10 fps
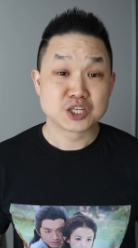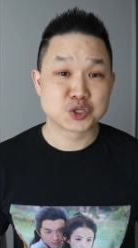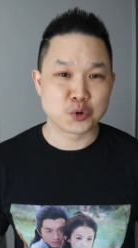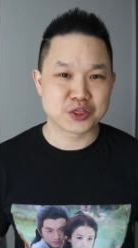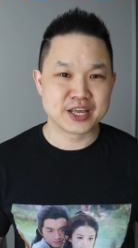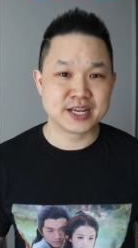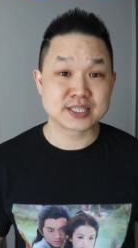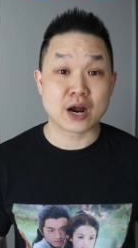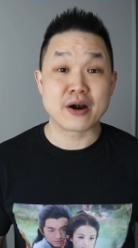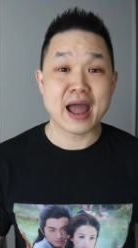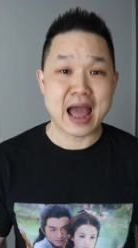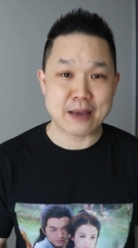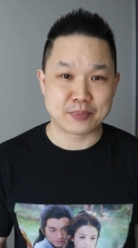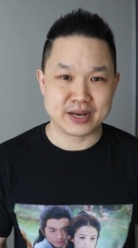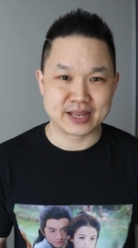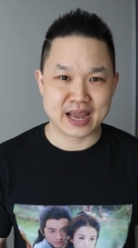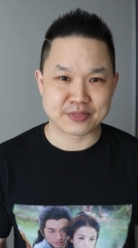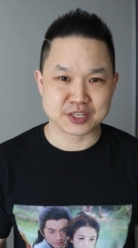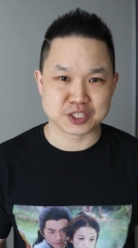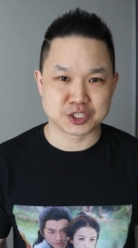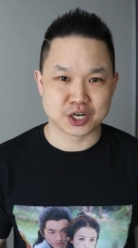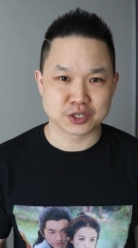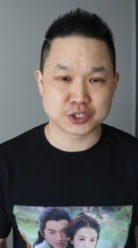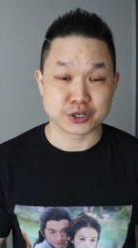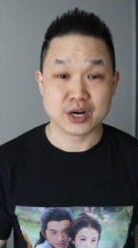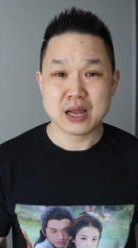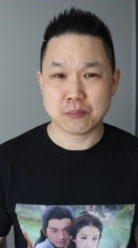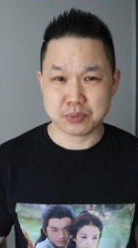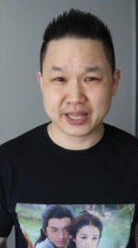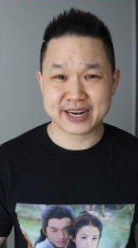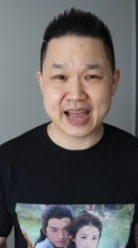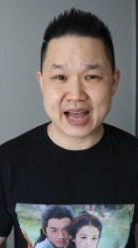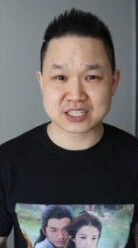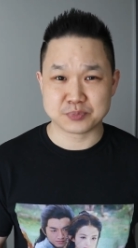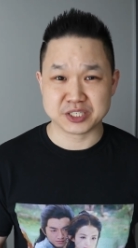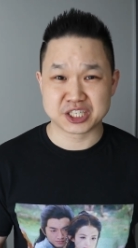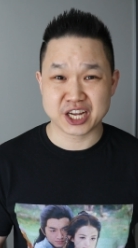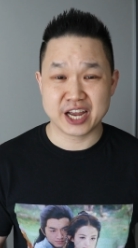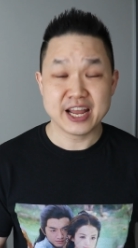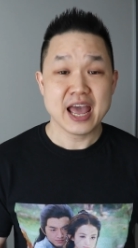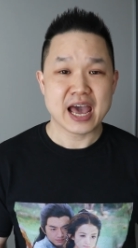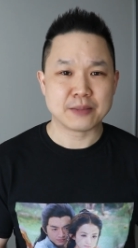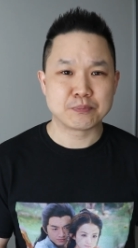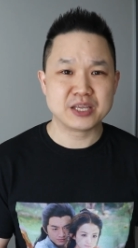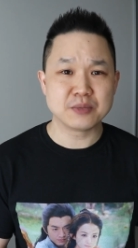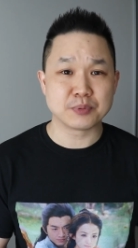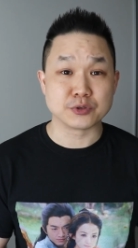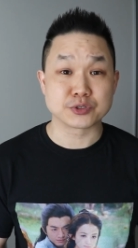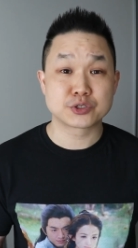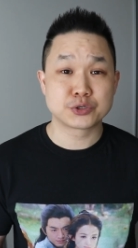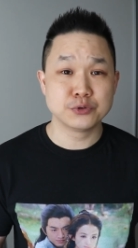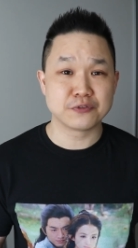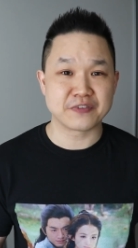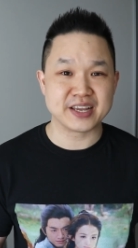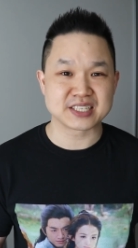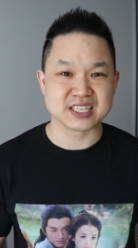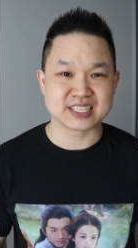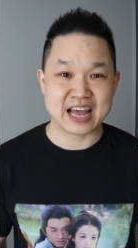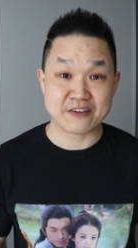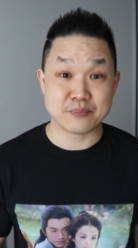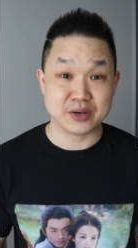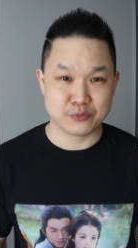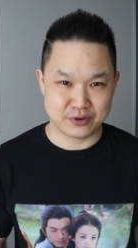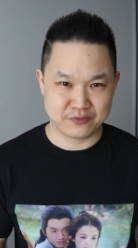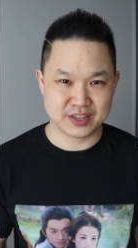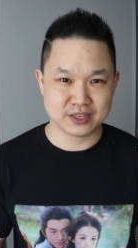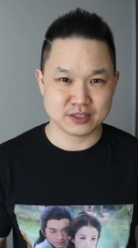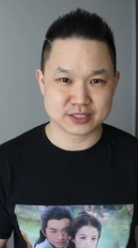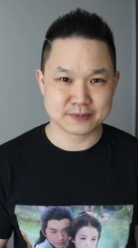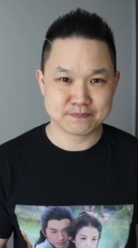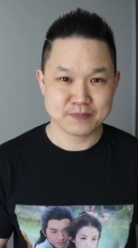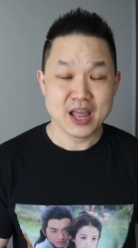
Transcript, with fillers: So things are happening at this juncture. Blood has been shed and people's true faces have been revealed.